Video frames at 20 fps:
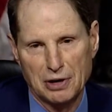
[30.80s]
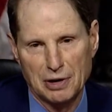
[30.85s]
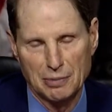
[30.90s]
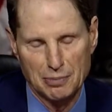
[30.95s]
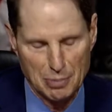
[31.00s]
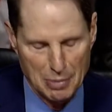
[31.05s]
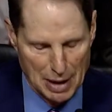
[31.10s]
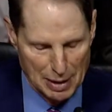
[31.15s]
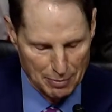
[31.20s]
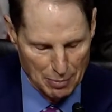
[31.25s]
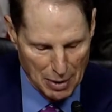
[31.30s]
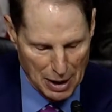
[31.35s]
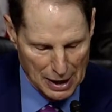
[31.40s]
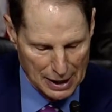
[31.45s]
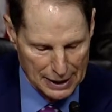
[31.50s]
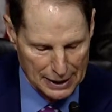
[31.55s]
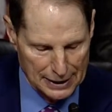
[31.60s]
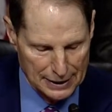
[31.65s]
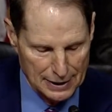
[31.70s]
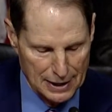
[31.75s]
on my
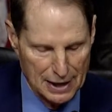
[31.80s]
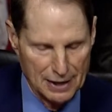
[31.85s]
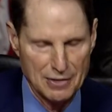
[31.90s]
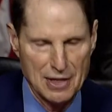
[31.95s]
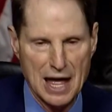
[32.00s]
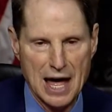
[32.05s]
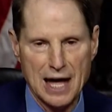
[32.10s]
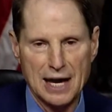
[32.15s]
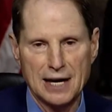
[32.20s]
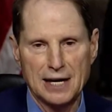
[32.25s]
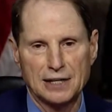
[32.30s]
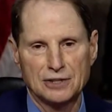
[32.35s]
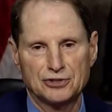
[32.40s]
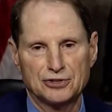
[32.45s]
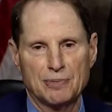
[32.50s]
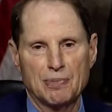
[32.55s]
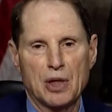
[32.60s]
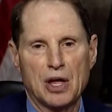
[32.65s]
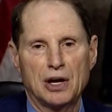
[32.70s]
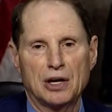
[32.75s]
mind, and that is
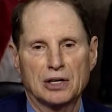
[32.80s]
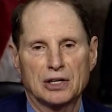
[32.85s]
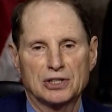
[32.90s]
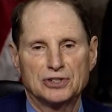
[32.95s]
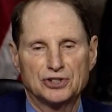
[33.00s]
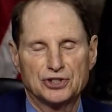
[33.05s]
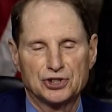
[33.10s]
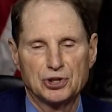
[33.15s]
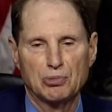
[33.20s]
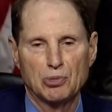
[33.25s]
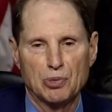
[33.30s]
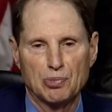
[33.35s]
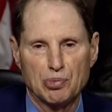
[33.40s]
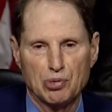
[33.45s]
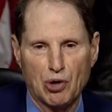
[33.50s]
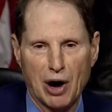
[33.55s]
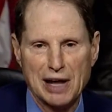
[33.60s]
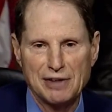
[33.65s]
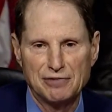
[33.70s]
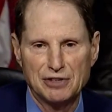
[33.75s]
consumer
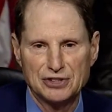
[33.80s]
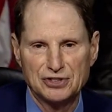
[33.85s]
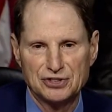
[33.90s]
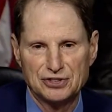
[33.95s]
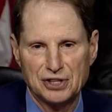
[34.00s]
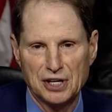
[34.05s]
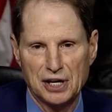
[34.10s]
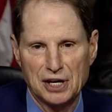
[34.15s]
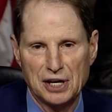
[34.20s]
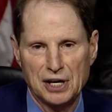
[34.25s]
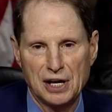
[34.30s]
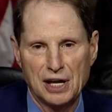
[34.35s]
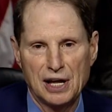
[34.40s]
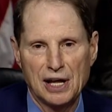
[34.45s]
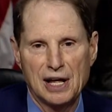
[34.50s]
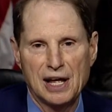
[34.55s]
privacy